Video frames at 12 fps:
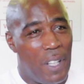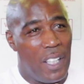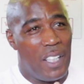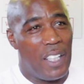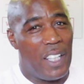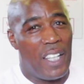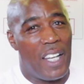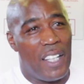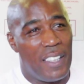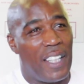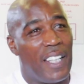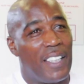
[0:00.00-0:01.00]
feeling you get
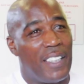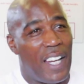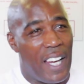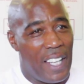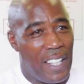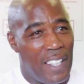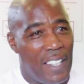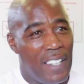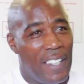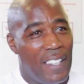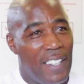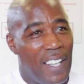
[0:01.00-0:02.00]
is that you die.
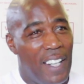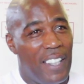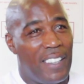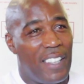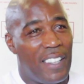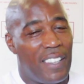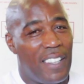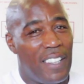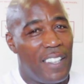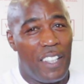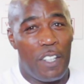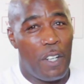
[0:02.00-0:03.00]
And he says,
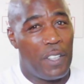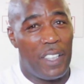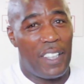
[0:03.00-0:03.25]
you're not going to